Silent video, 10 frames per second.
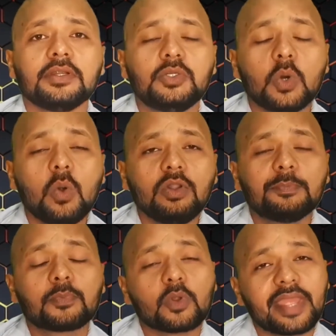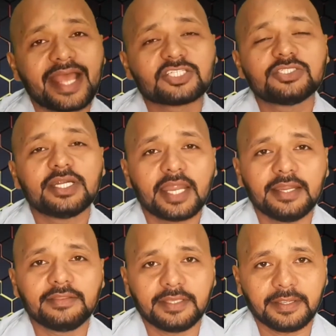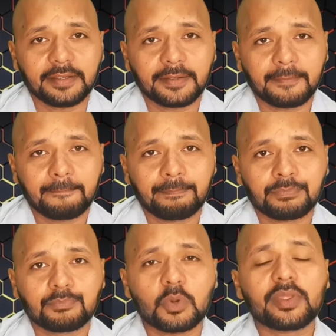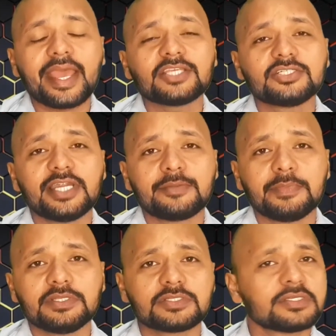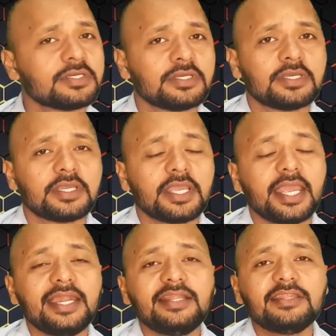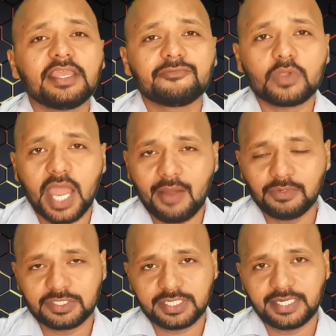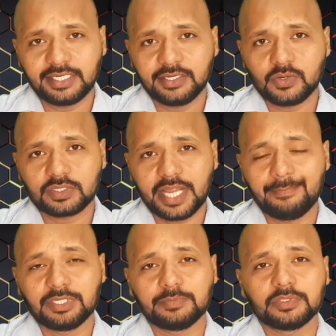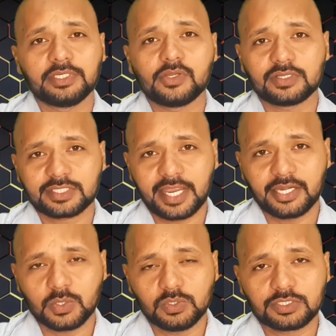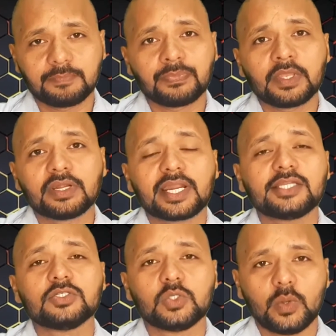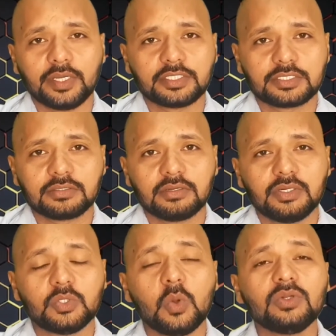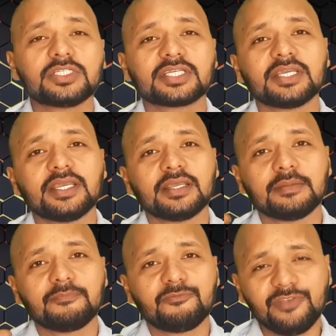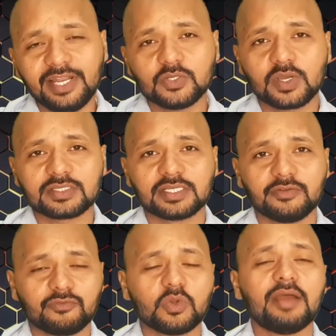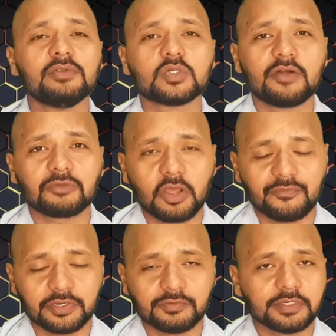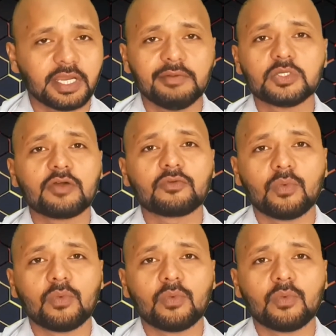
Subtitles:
don't procrastinate anything. Procrastinate means anything. If you have decided in your timetable, in your schedule, try to do it. Don't feel yourself, no, I will do after half an hour, I will do after